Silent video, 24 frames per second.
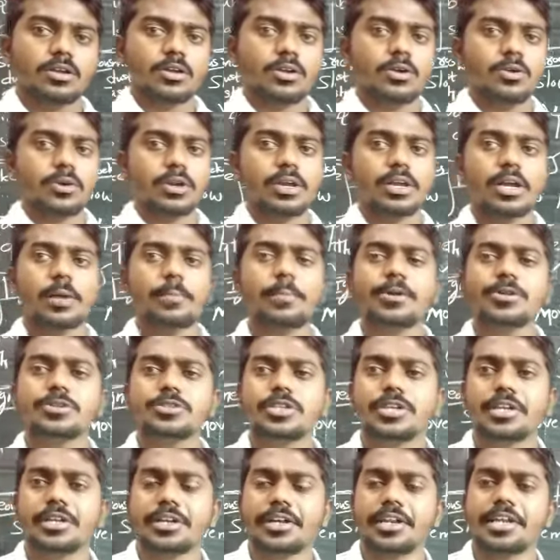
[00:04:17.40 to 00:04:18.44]
Okay, coming to
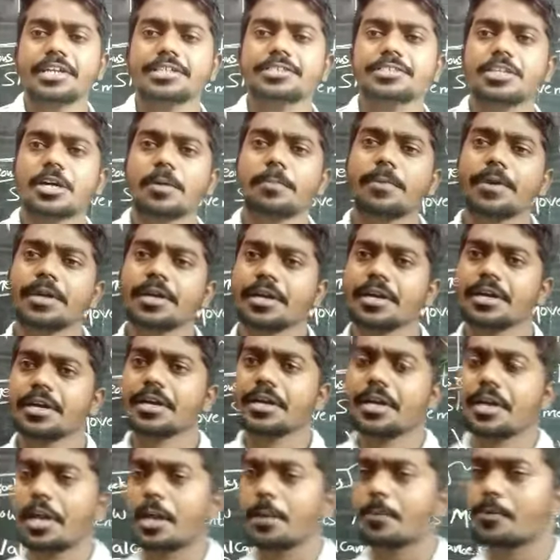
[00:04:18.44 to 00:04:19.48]
the next topic
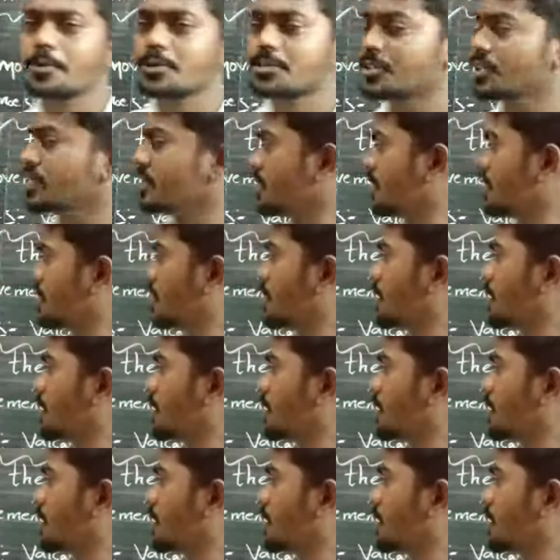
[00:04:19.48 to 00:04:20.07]
about the